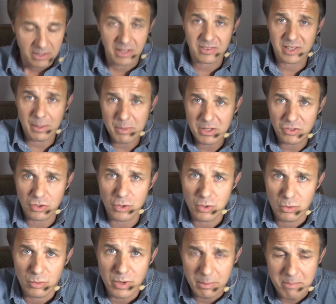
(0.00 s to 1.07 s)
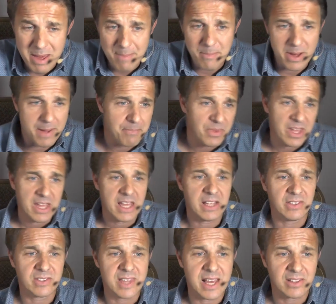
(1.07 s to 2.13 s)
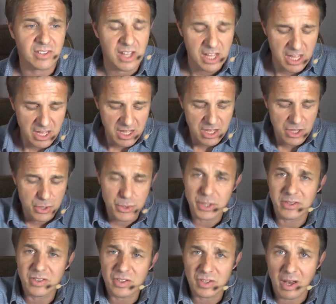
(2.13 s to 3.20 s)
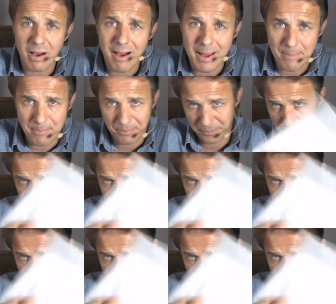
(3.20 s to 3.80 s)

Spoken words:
Now something to remember is that this time